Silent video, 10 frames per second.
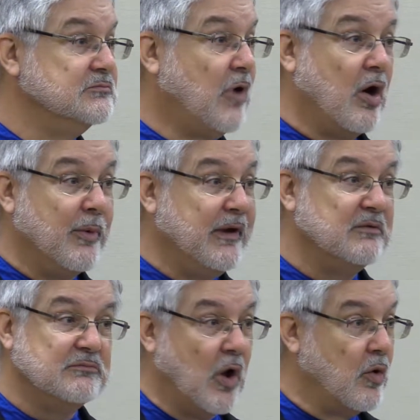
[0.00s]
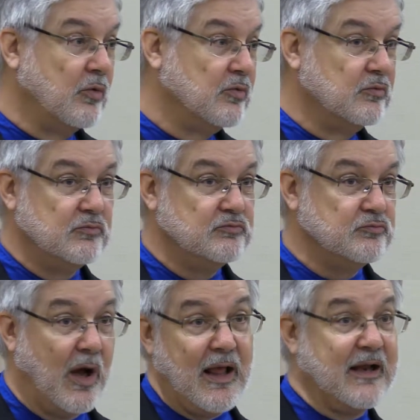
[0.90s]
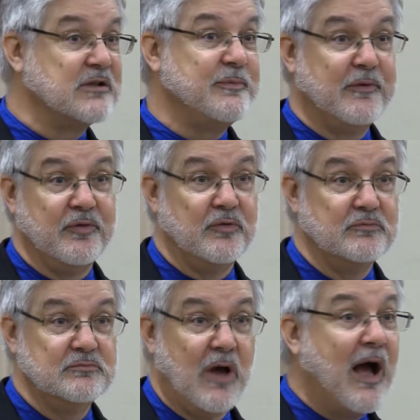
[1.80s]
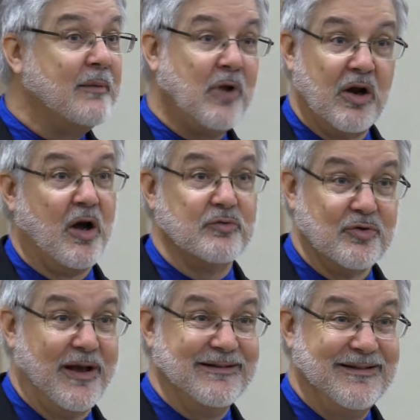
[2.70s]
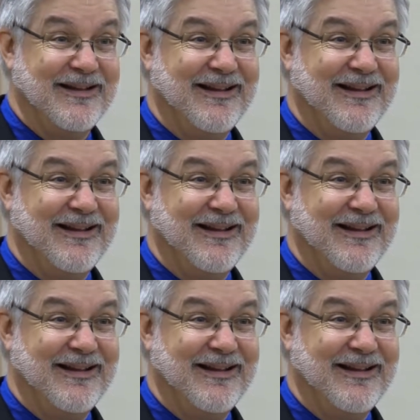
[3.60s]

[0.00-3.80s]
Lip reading: Are we? No. Well, I can't speak for you. I'm not always right.